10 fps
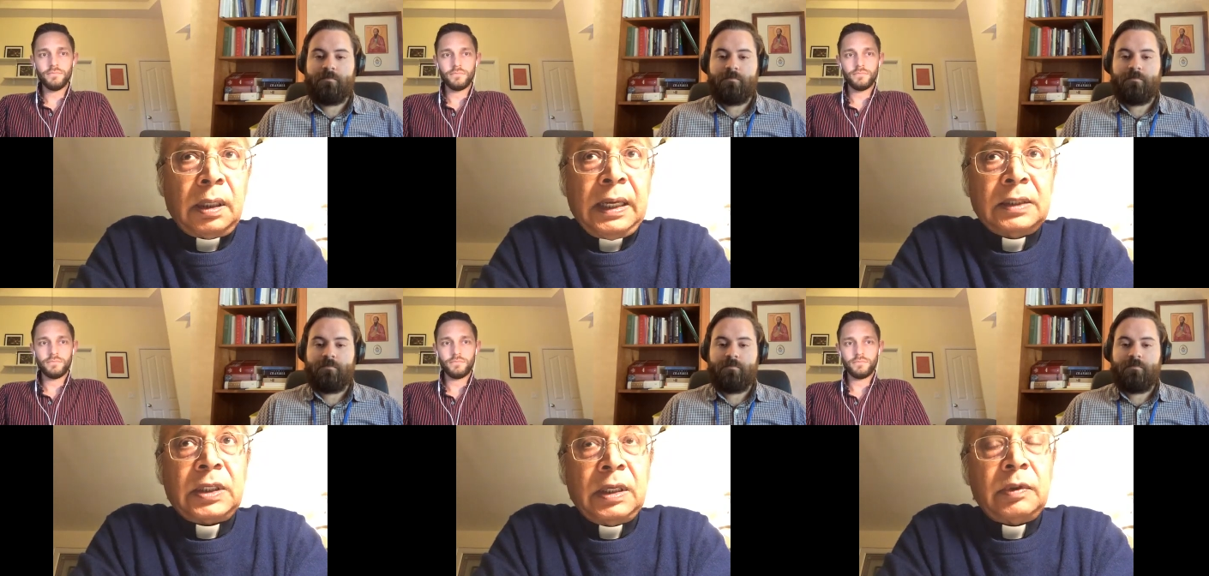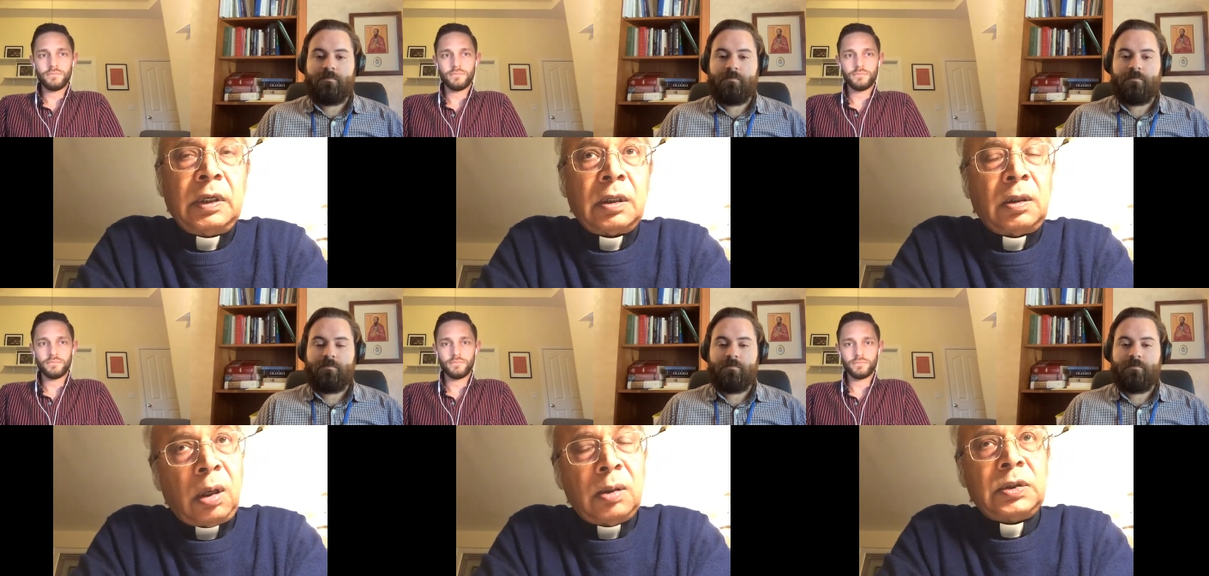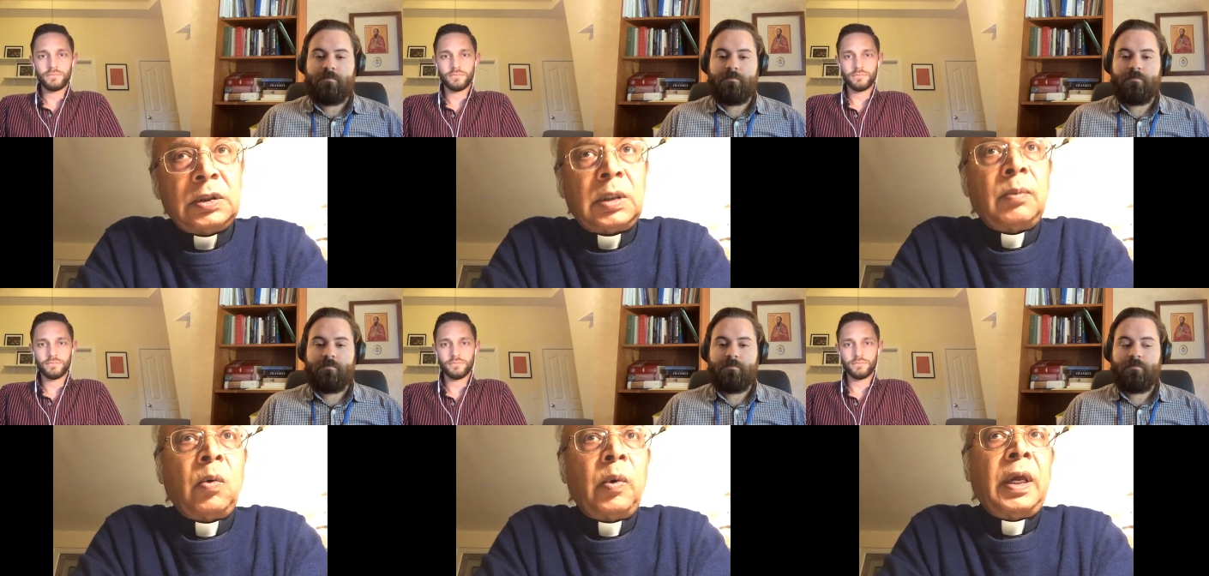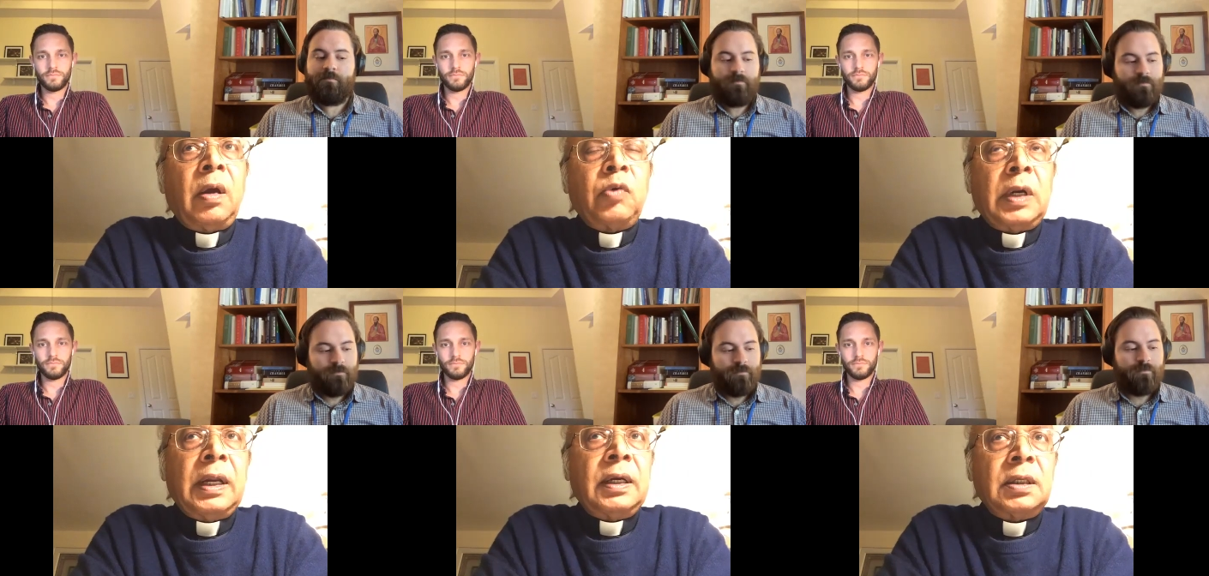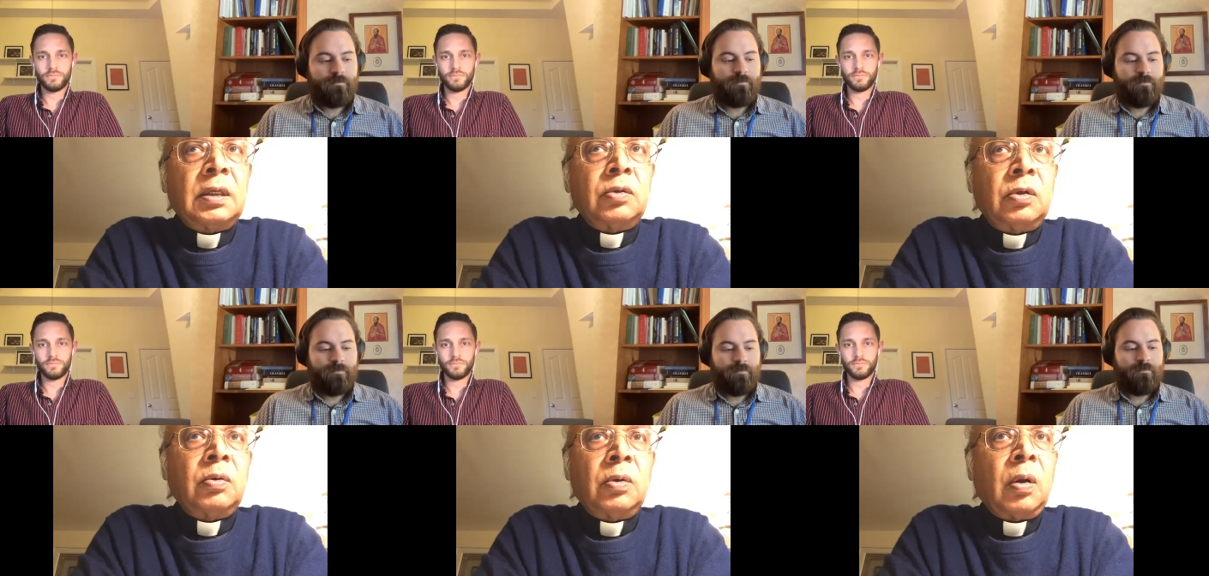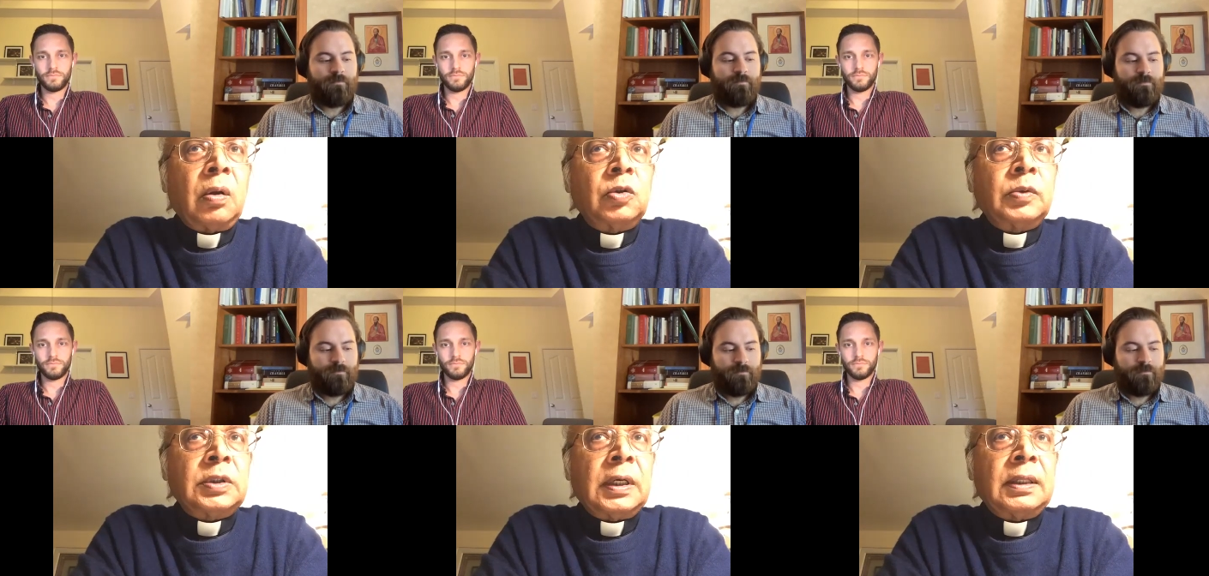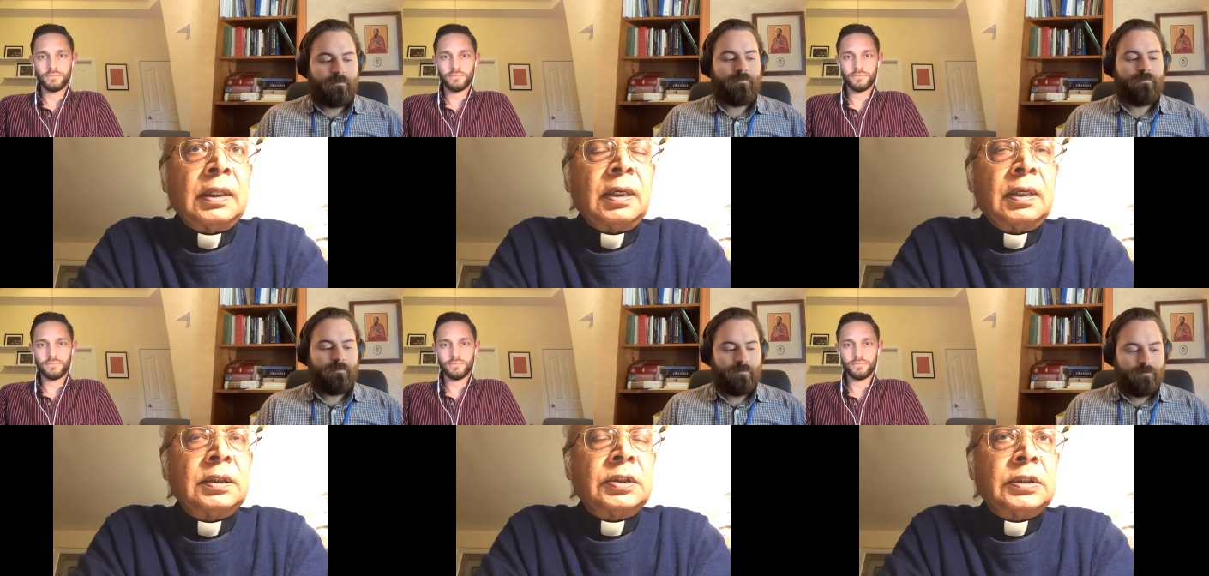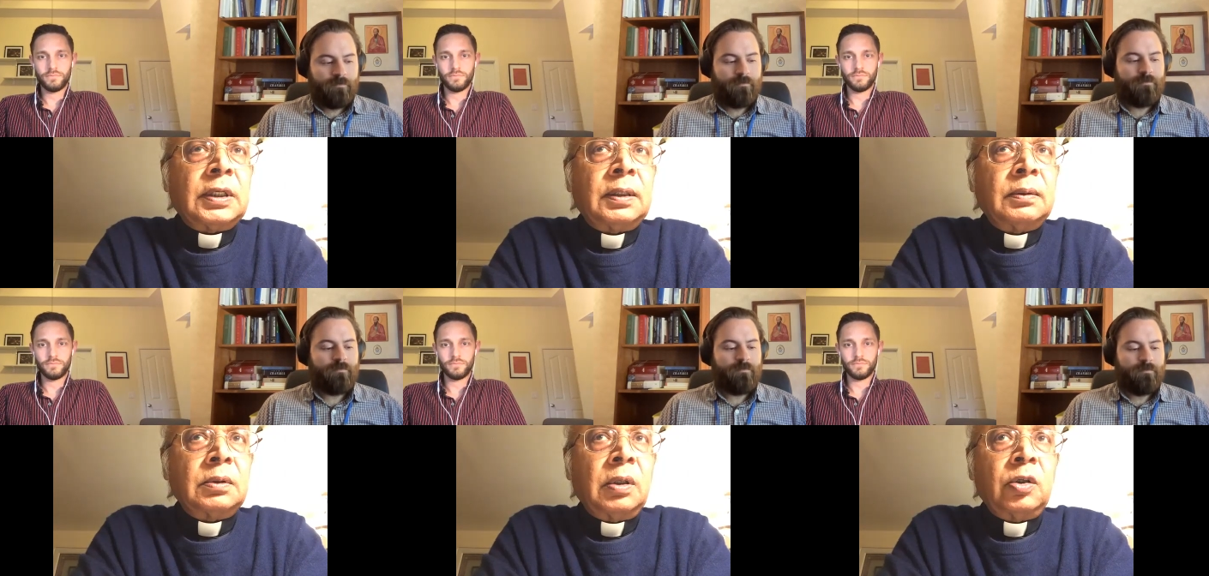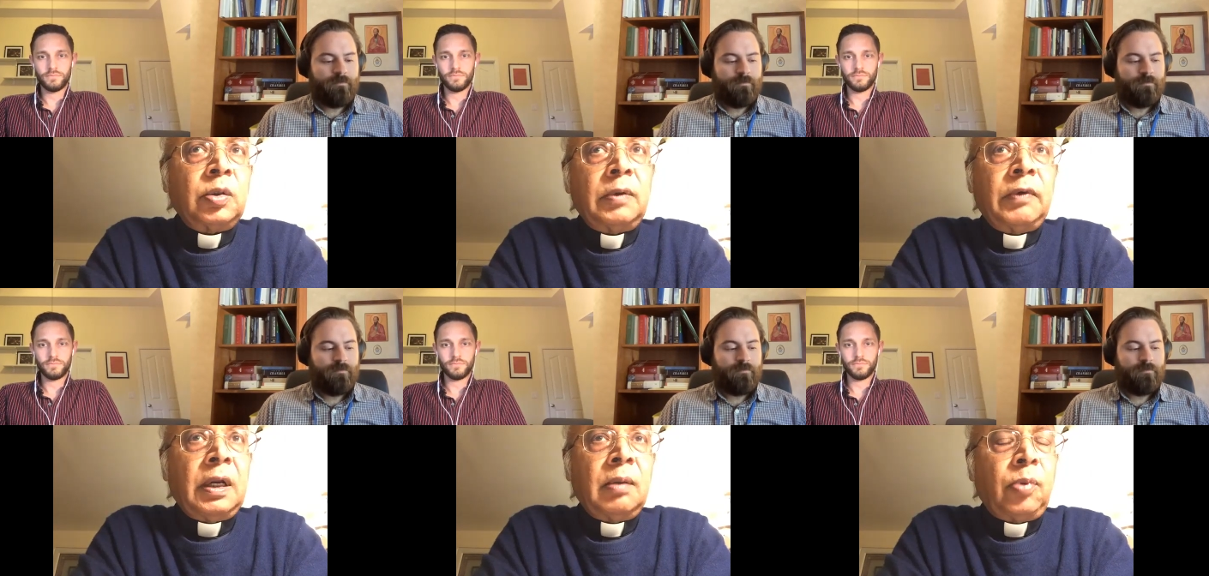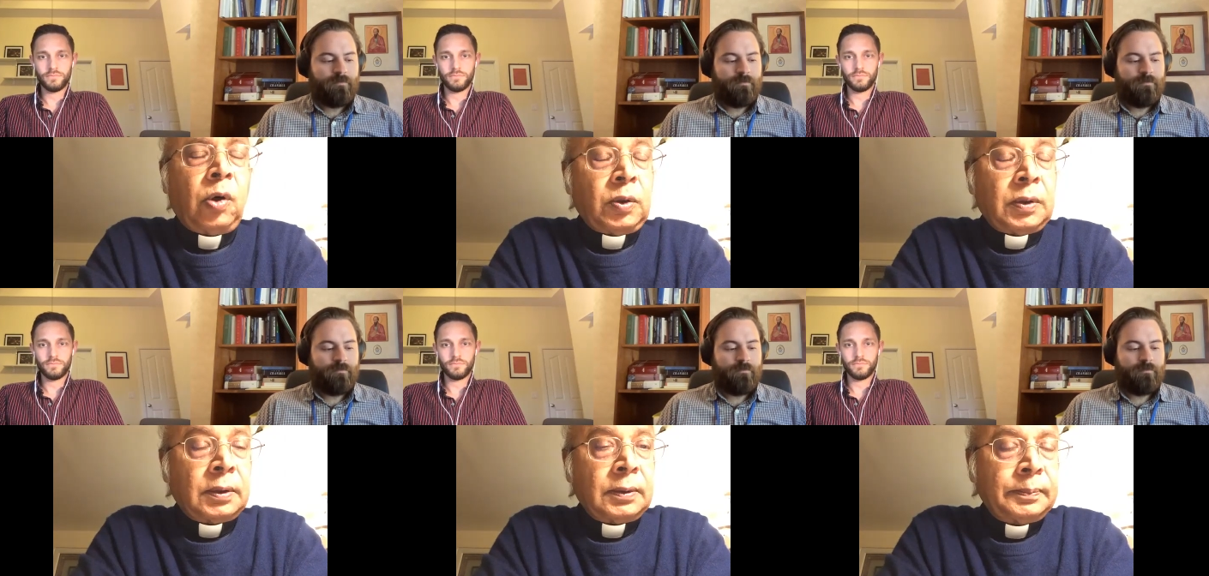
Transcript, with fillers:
Speaker 1: has given Catholicism a way of relating to new knowledge, which I think is uh, going to be very important.